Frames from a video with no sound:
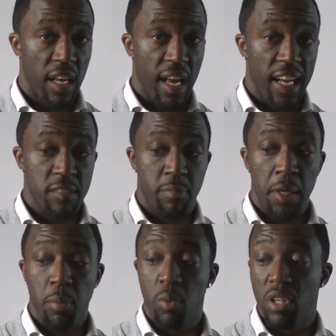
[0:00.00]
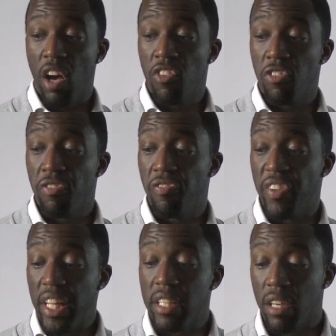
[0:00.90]
And people love a
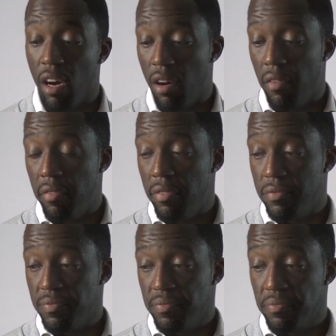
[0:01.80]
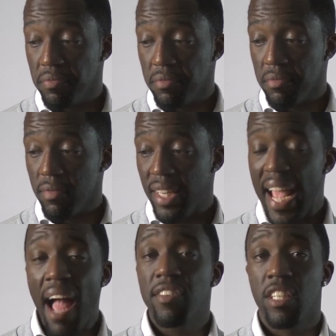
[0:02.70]
feeling of
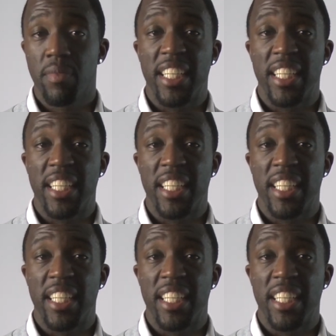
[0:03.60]
having something